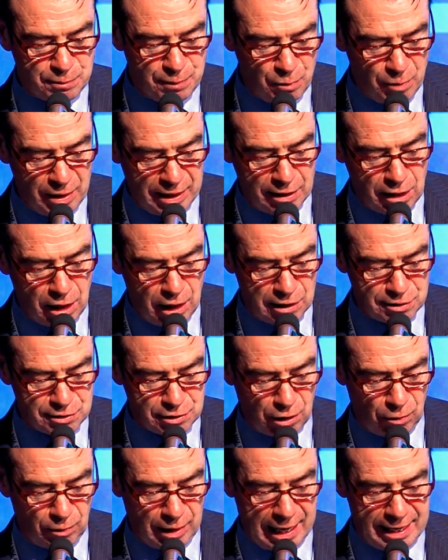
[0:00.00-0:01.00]
be willing
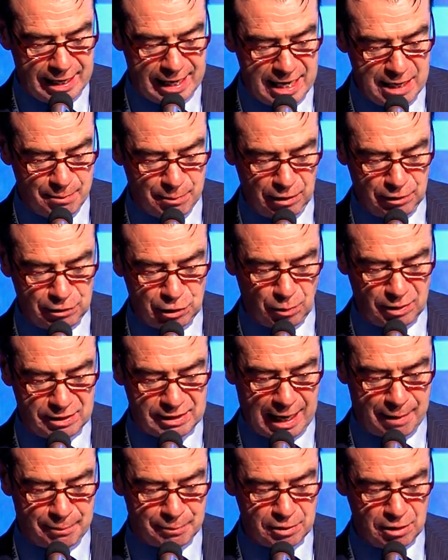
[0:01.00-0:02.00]
also and able to
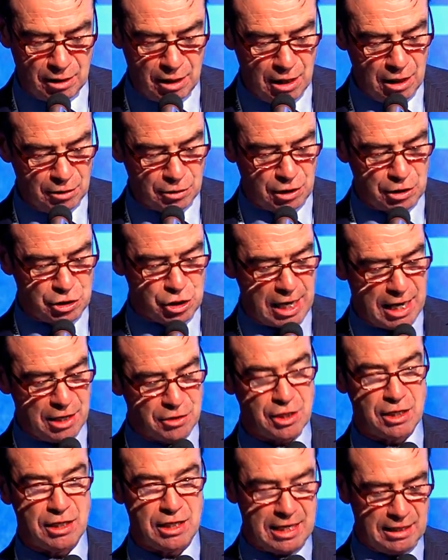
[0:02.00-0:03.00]
adapt to the
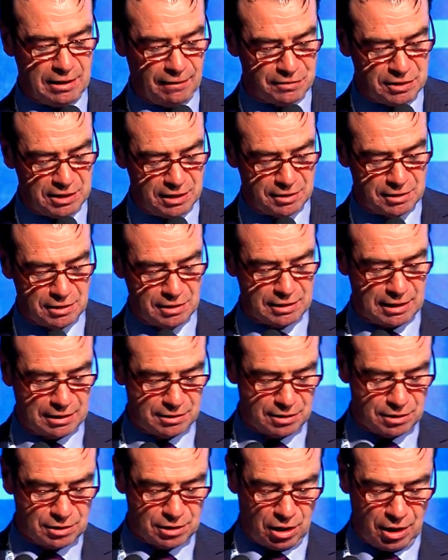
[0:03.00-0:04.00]
changing need of citizens and
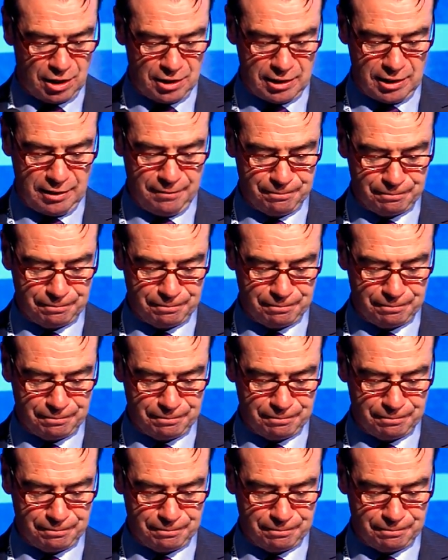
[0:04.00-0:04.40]
society.